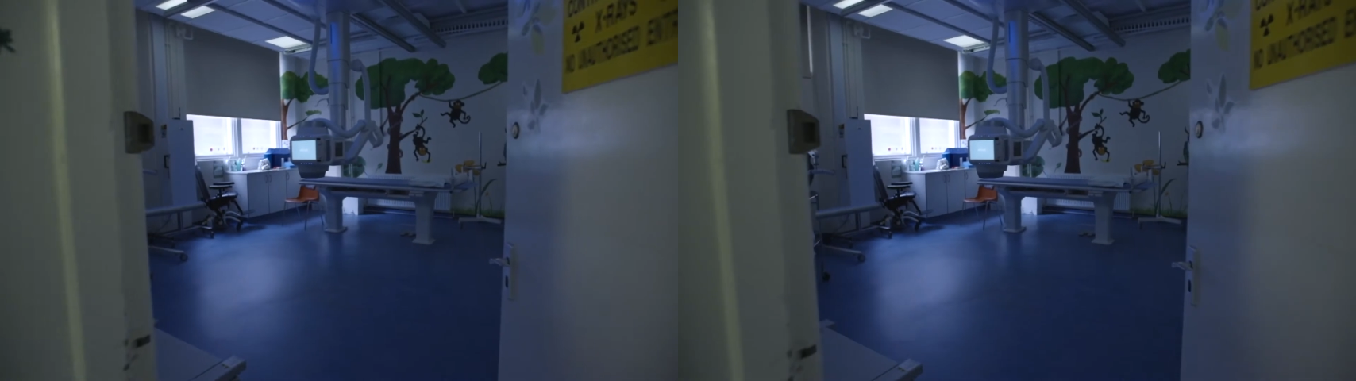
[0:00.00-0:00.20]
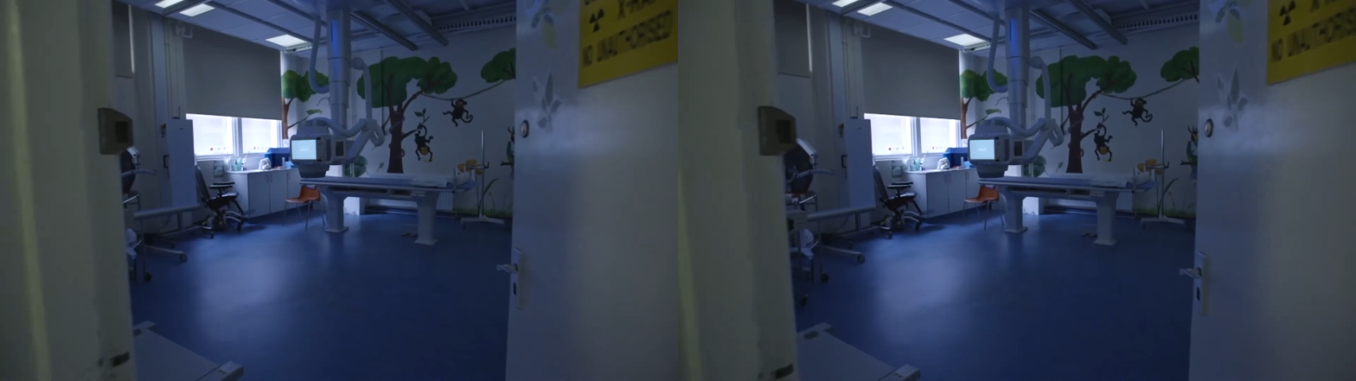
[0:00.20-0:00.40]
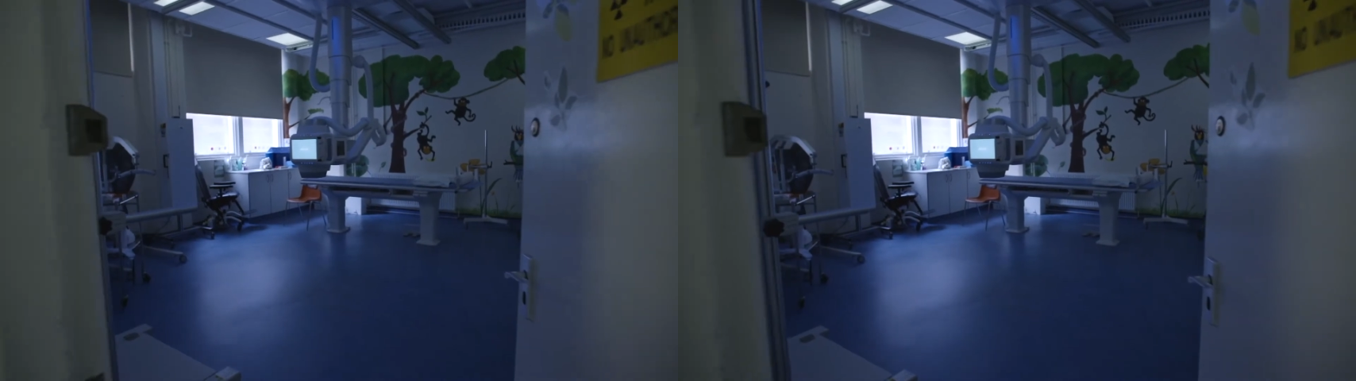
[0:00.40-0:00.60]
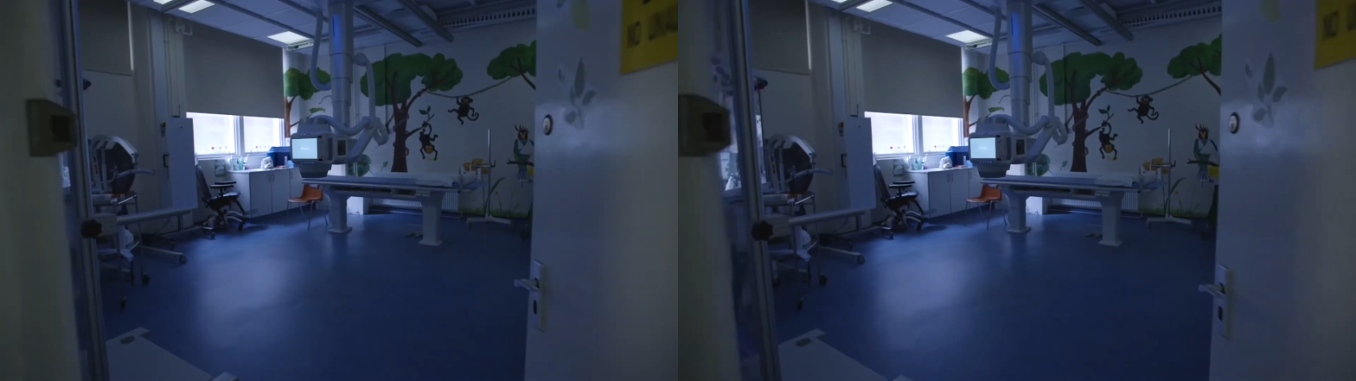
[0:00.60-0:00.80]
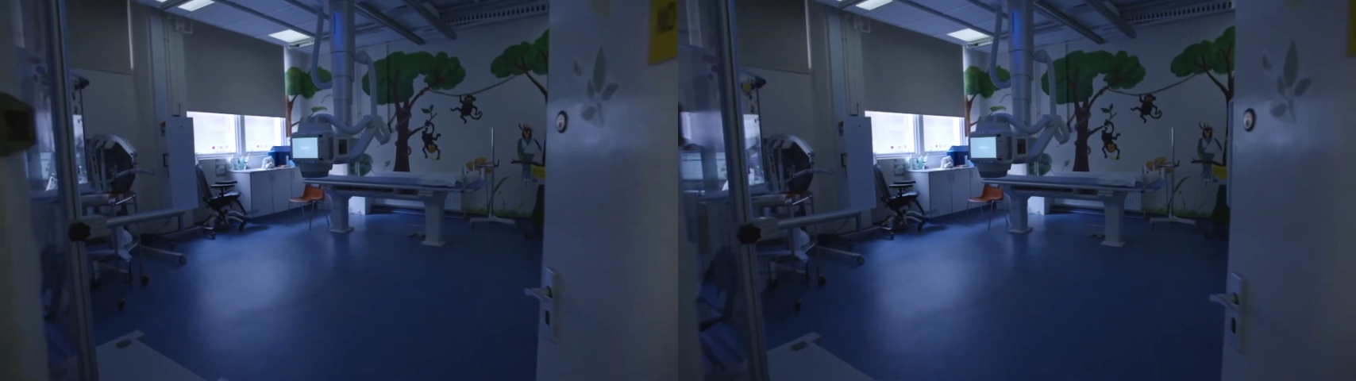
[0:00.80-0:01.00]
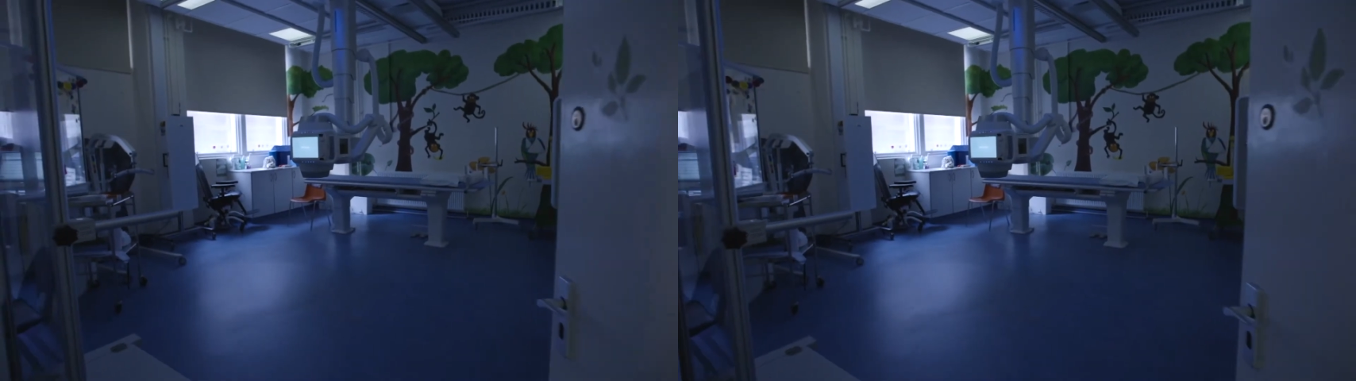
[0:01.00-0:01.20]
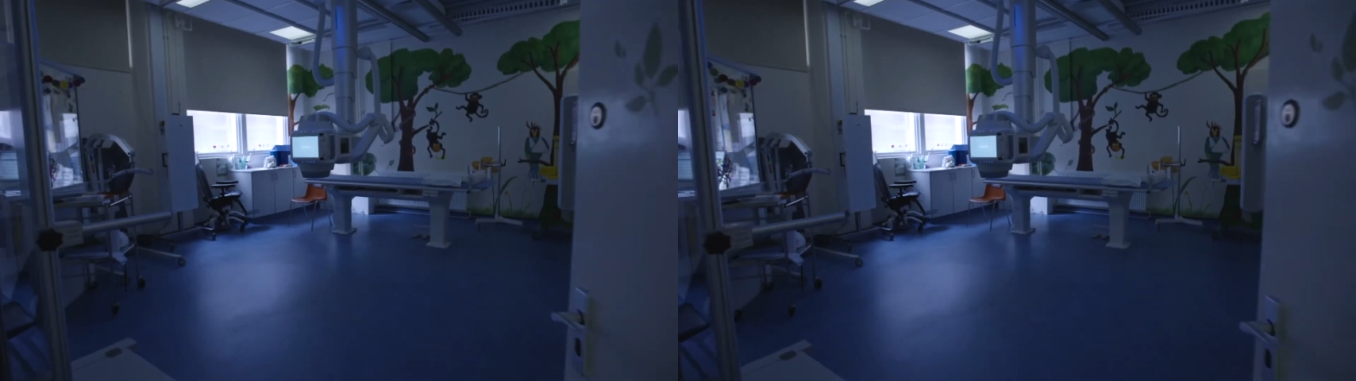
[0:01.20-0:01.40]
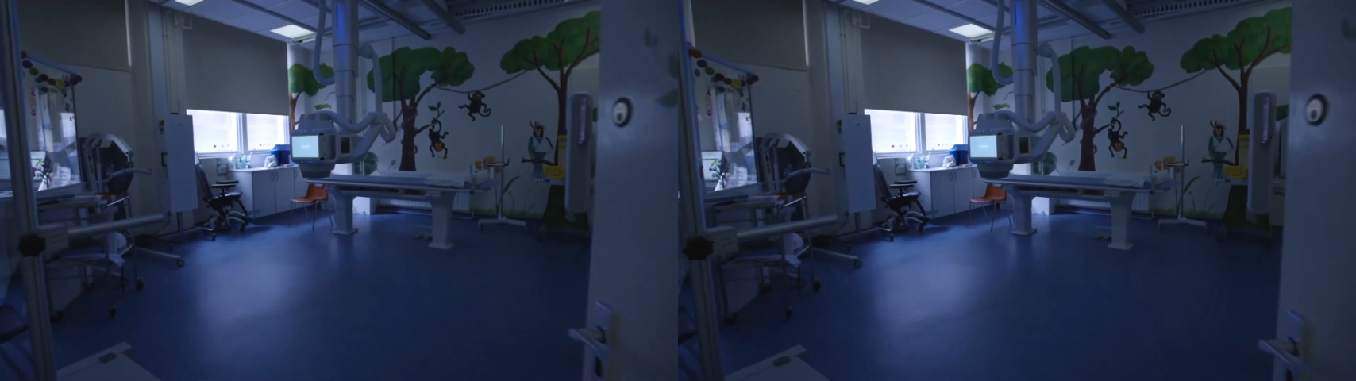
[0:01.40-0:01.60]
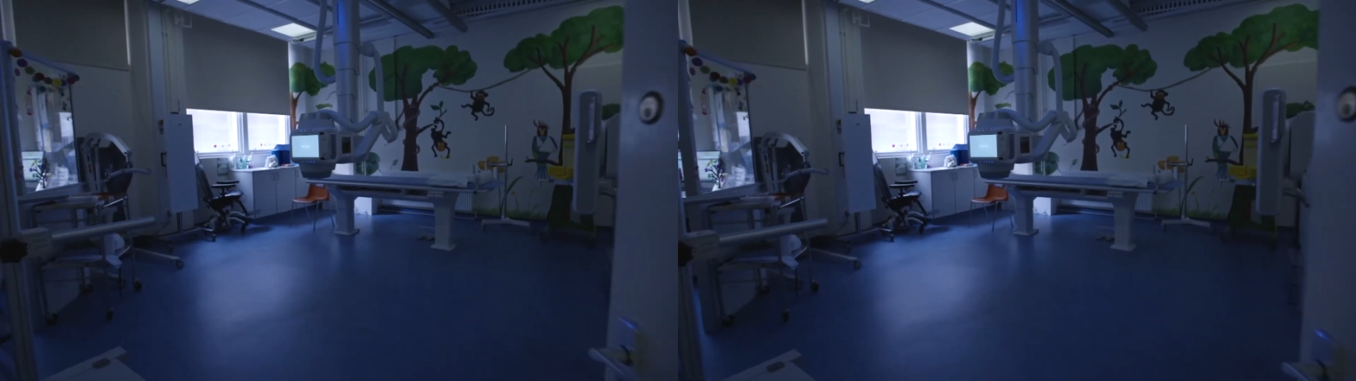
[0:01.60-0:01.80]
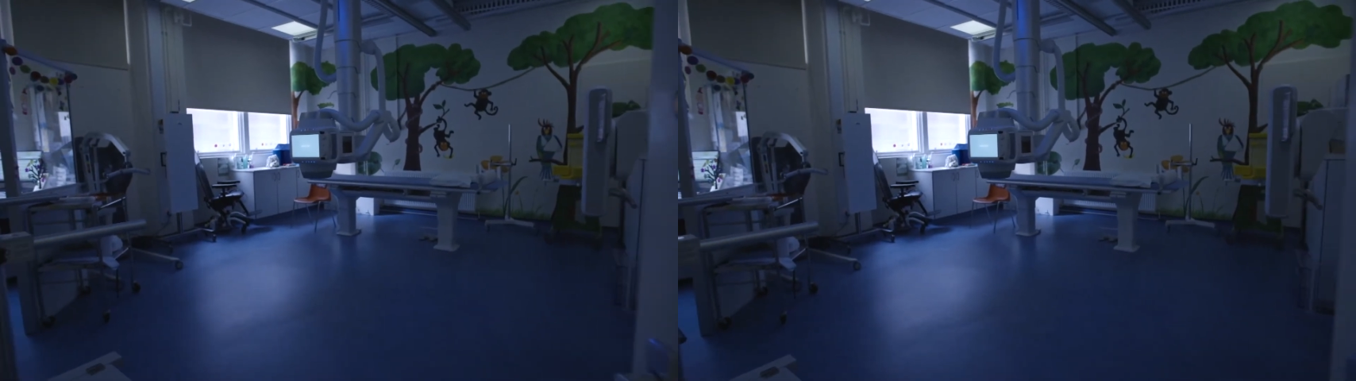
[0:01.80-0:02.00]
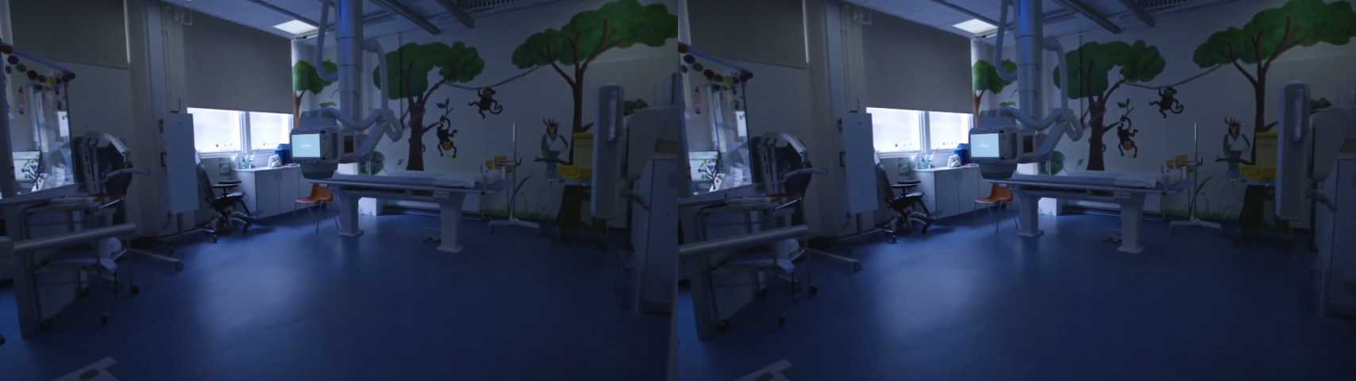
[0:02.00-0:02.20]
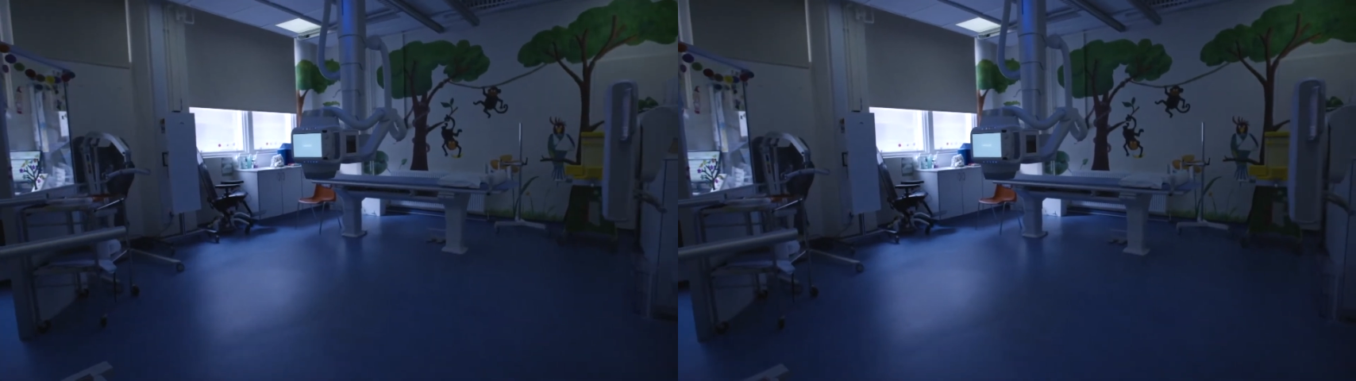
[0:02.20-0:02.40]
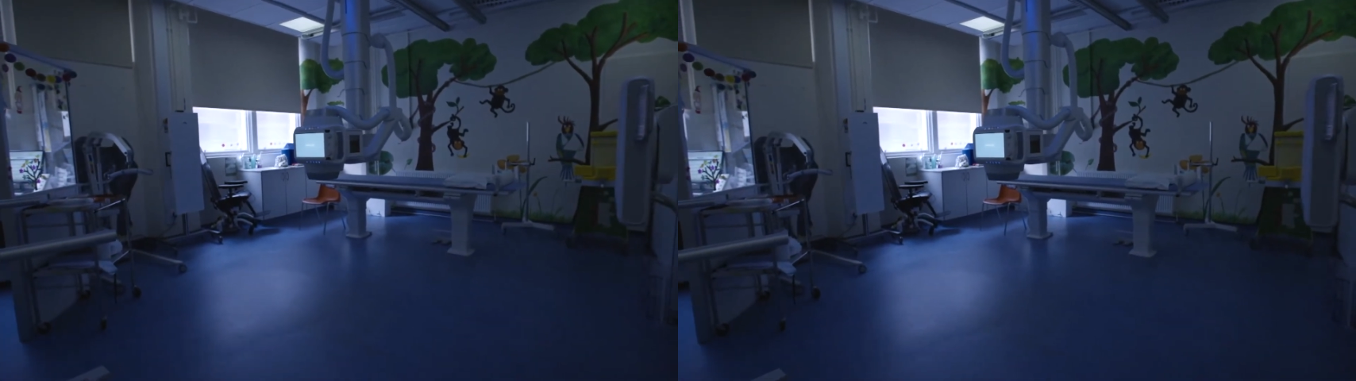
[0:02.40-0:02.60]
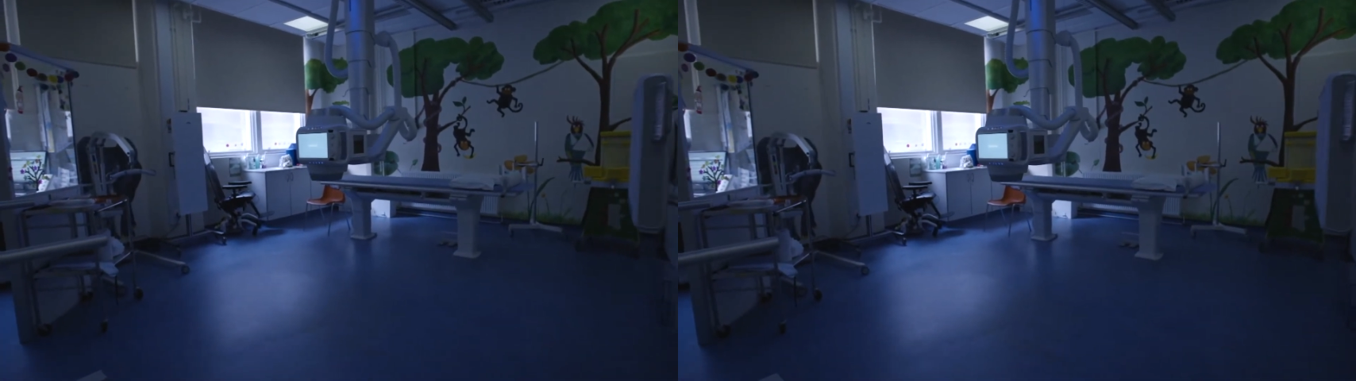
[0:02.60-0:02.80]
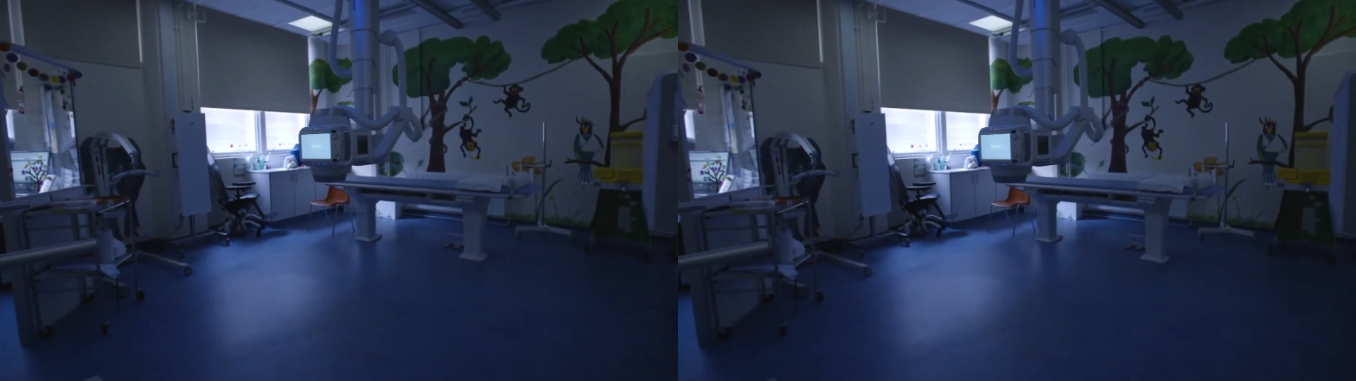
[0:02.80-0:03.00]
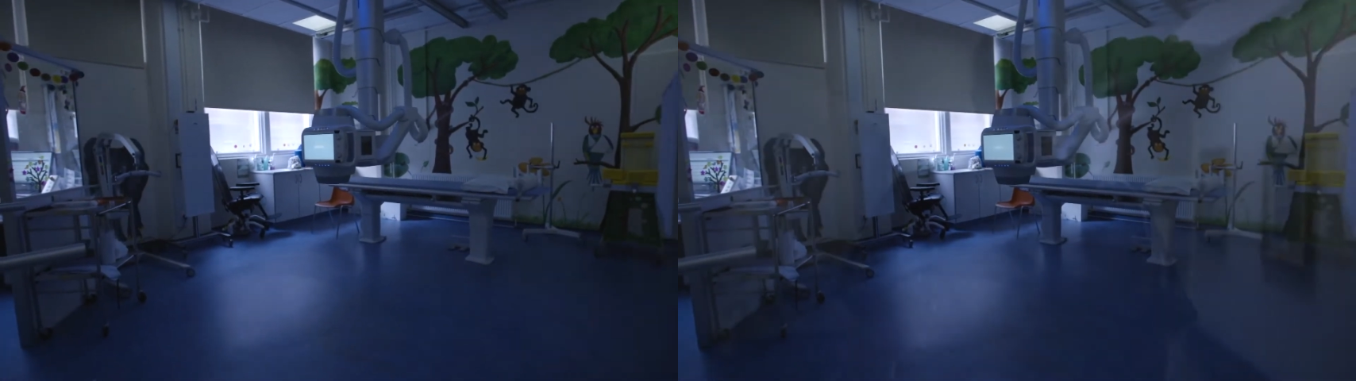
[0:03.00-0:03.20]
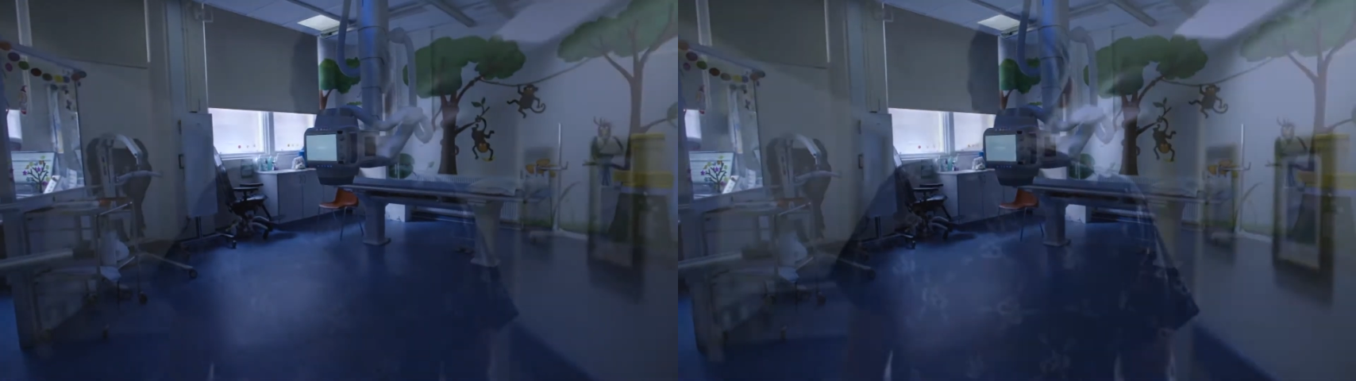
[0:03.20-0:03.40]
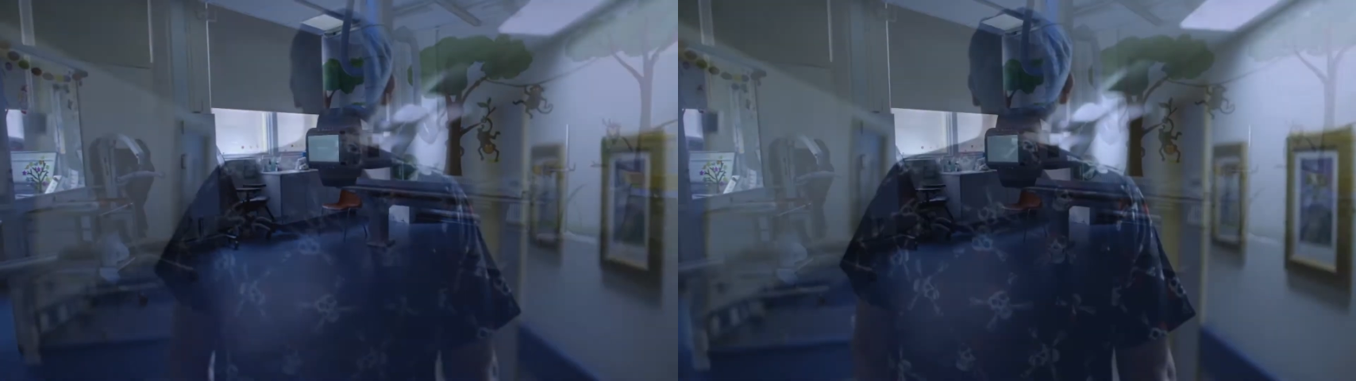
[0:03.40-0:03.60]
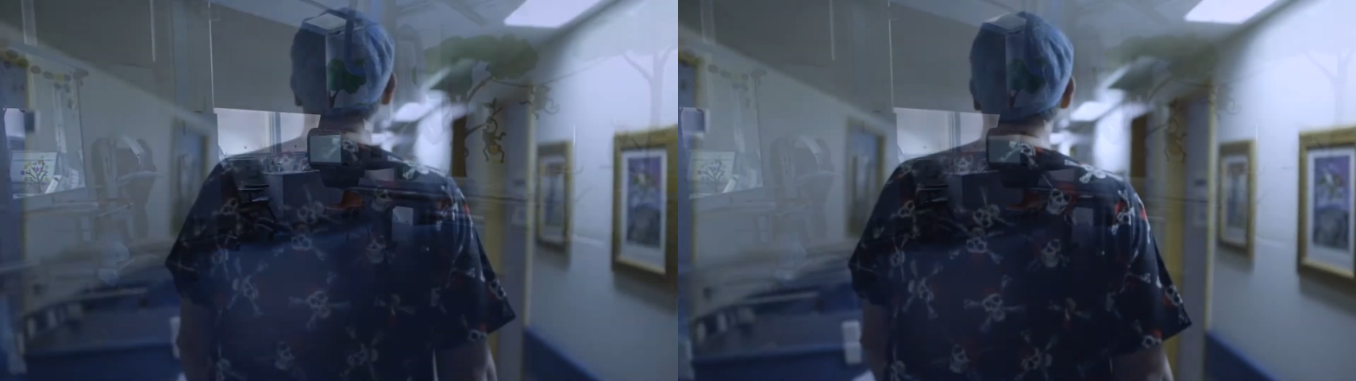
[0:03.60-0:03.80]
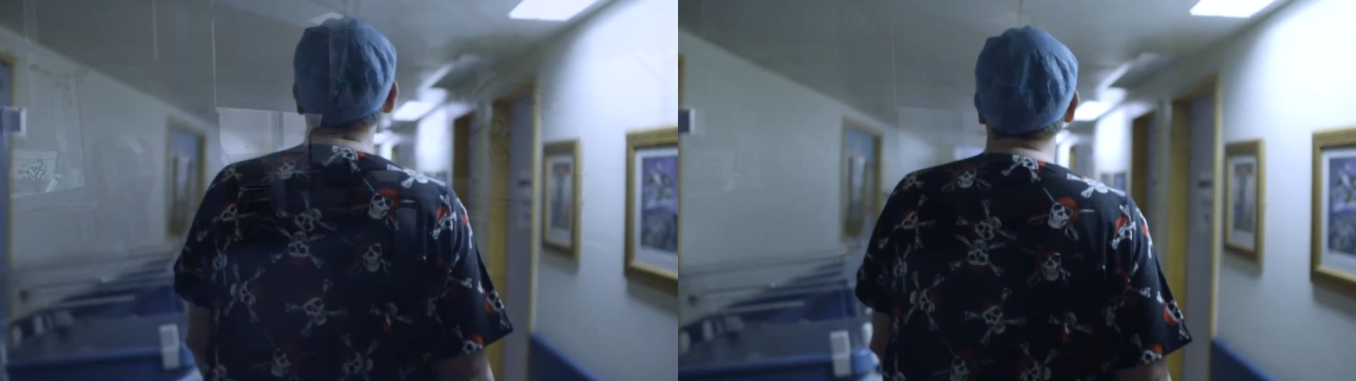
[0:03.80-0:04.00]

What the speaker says: Nobody's mouth can be seen.